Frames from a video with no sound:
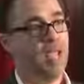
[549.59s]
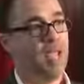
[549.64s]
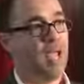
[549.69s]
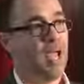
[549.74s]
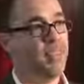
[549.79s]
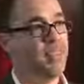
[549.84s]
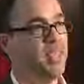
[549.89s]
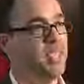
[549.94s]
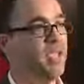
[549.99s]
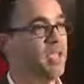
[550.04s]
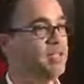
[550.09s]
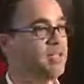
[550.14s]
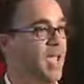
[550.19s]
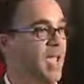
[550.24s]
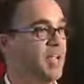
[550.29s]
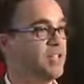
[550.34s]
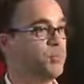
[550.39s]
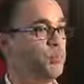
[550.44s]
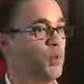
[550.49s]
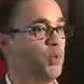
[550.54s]
I think a
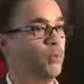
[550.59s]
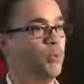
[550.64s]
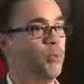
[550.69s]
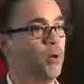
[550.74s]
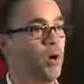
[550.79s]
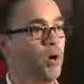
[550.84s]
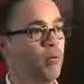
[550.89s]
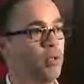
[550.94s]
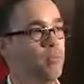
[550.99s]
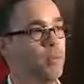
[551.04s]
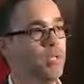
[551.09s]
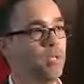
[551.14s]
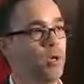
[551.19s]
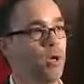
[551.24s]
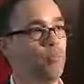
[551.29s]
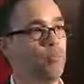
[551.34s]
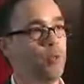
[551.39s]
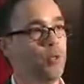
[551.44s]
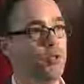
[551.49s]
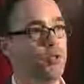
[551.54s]
textbook probably
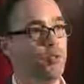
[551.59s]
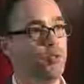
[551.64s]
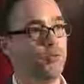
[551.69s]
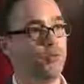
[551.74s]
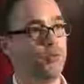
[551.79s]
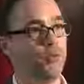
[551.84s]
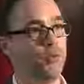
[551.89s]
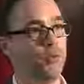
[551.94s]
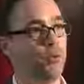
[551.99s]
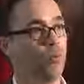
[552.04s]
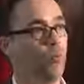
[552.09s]
become more useful